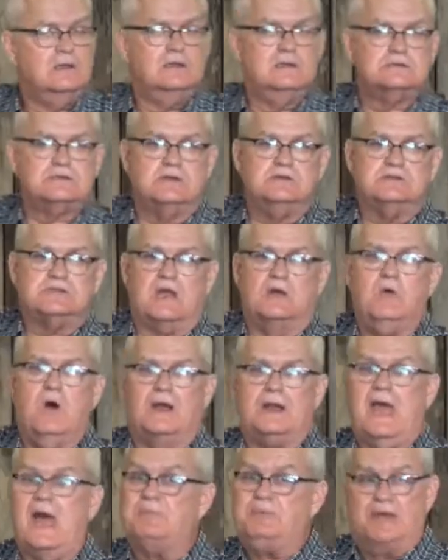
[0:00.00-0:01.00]
So you say,
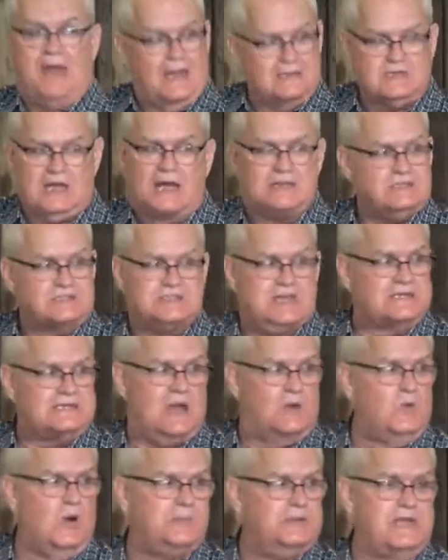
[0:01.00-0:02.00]
what happened? I just sat
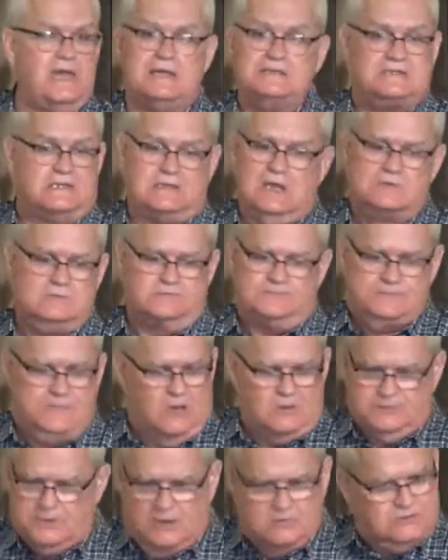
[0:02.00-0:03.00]
that woman down and said, no,
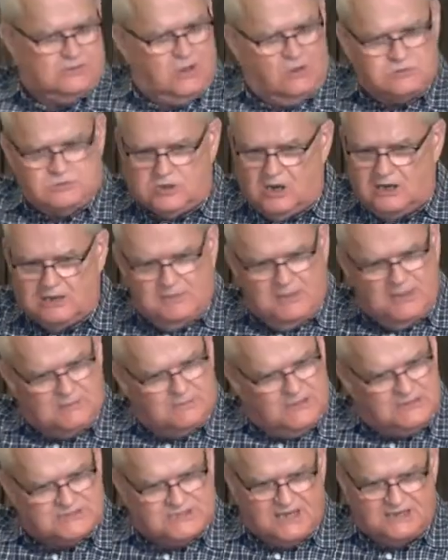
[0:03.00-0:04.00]
don't try to make
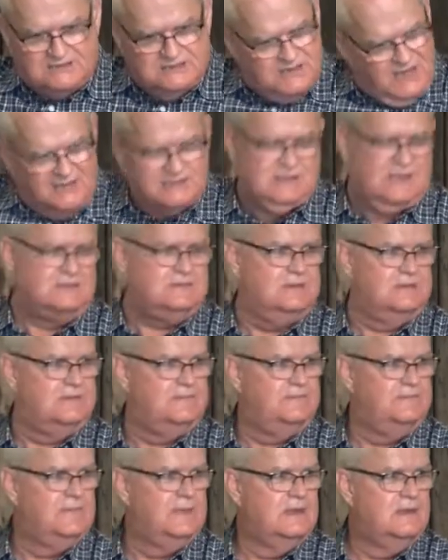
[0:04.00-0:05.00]
me say nothing.
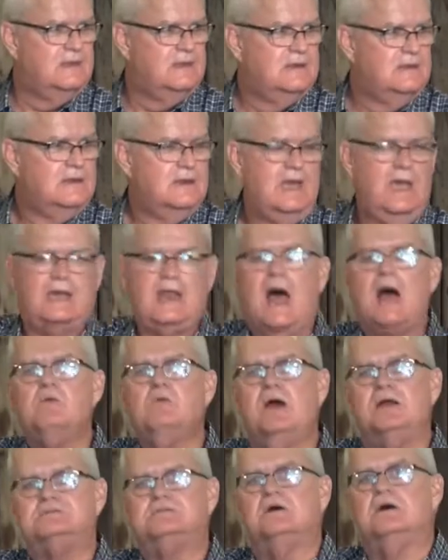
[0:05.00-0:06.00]
And I
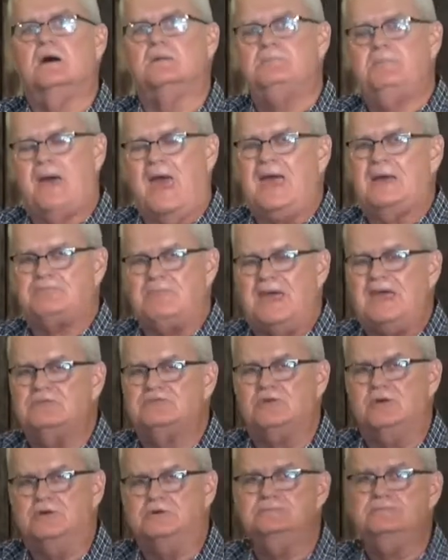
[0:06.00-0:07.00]
went to a back
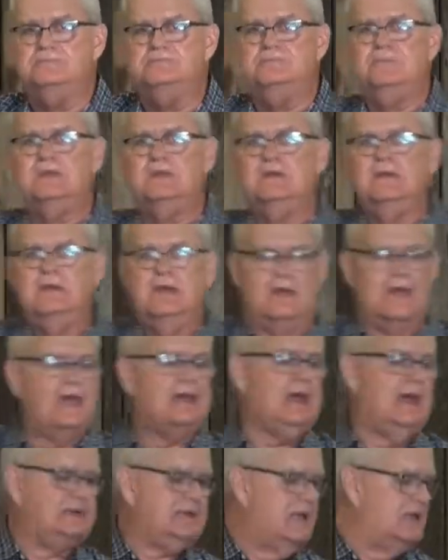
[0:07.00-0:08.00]
bedroom, and I
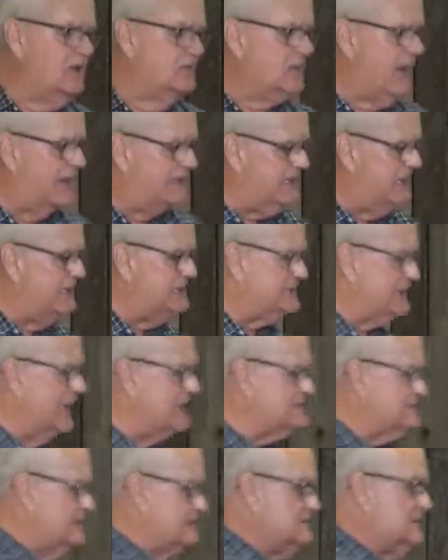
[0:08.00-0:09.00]
got down on my knees, and I
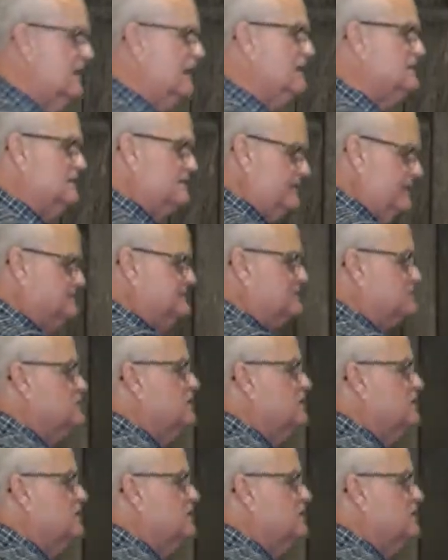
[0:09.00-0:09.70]
said, God, if this is